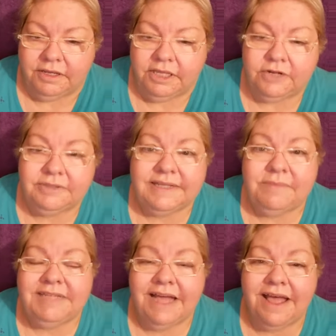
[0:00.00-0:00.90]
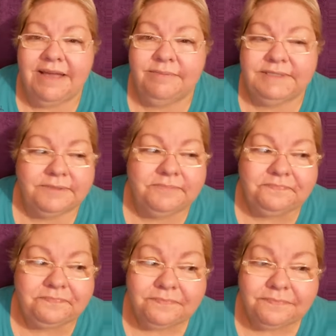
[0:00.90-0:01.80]
You know, sometimes
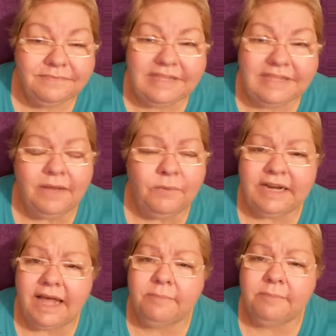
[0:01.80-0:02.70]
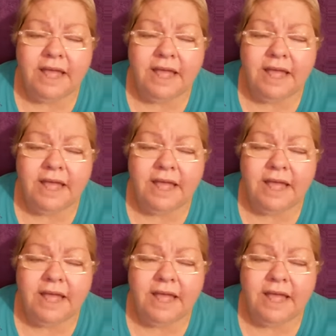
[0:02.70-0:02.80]
when I'm